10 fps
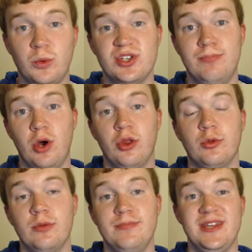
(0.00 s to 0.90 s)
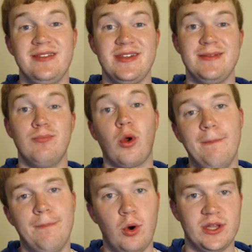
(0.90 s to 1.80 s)
which both would be the more
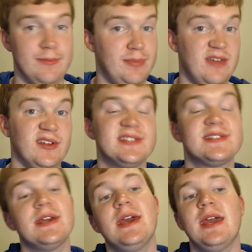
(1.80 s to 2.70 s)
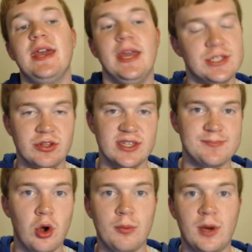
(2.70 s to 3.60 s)
bulky pivots into this
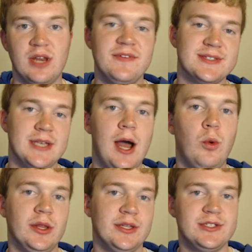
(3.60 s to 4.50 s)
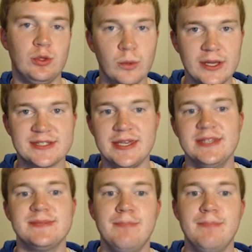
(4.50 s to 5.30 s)
Pokemon if he's not willing to risk his